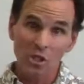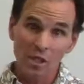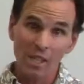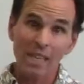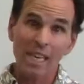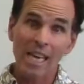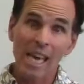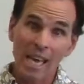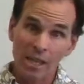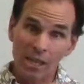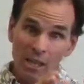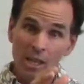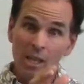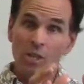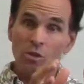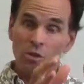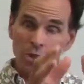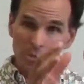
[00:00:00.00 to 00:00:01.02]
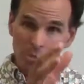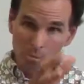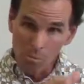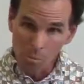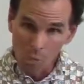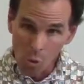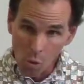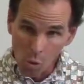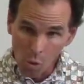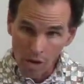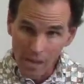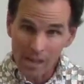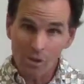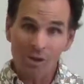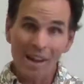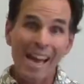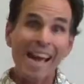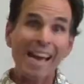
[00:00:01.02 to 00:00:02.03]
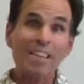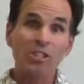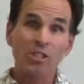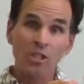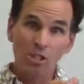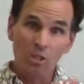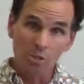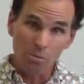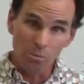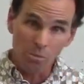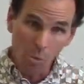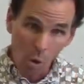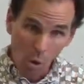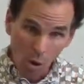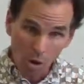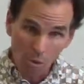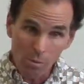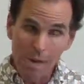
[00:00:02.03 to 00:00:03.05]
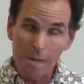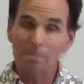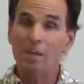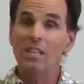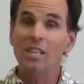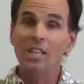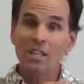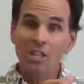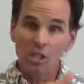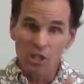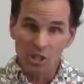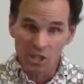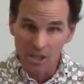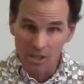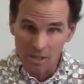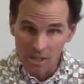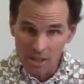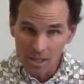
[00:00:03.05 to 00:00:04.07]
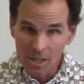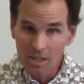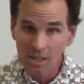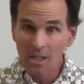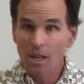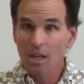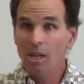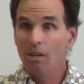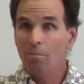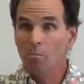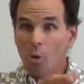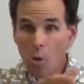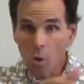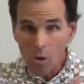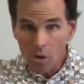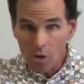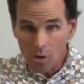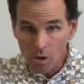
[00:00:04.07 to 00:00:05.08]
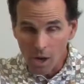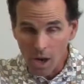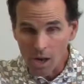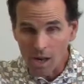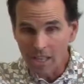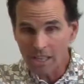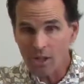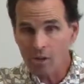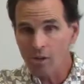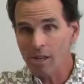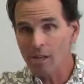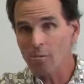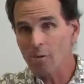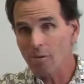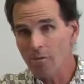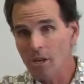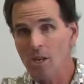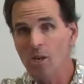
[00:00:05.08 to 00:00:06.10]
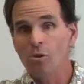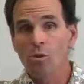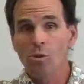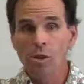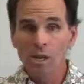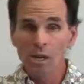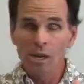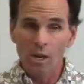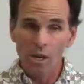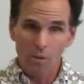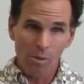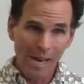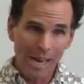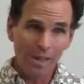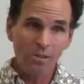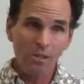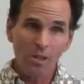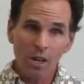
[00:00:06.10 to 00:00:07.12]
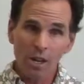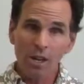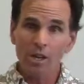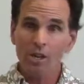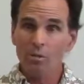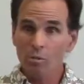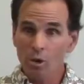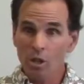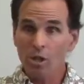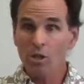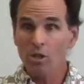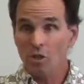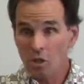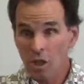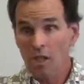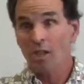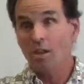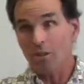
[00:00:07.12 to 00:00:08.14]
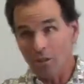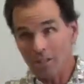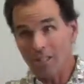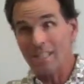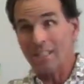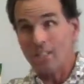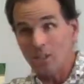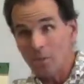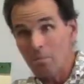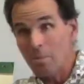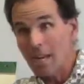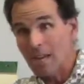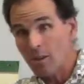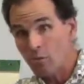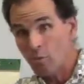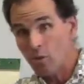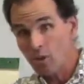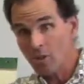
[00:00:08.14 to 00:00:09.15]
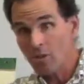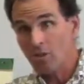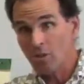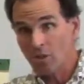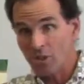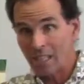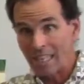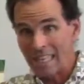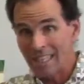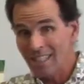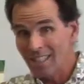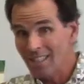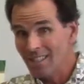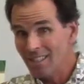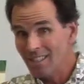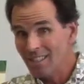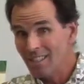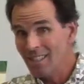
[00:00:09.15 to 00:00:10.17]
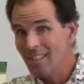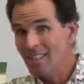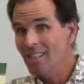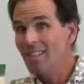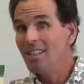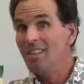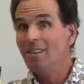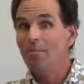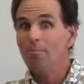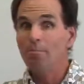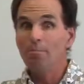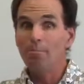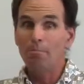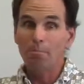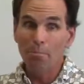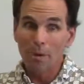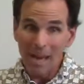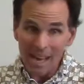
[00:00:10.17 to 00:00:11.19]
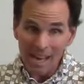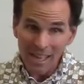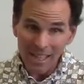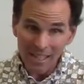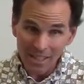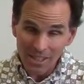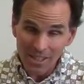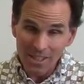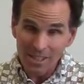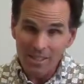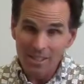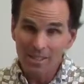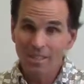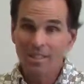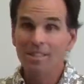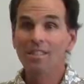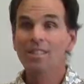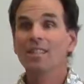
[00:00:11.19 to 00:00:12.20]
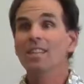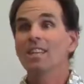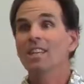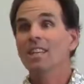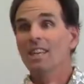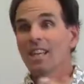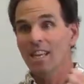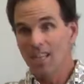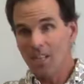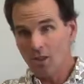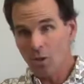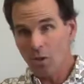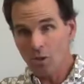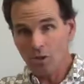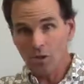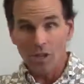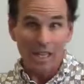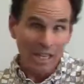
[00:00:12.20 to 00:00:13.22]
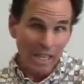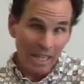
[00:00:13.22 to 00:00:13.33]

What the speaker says: that, again, sort of more interactions, more repetition, more ongoing review around target words leads to better word learning. But it also,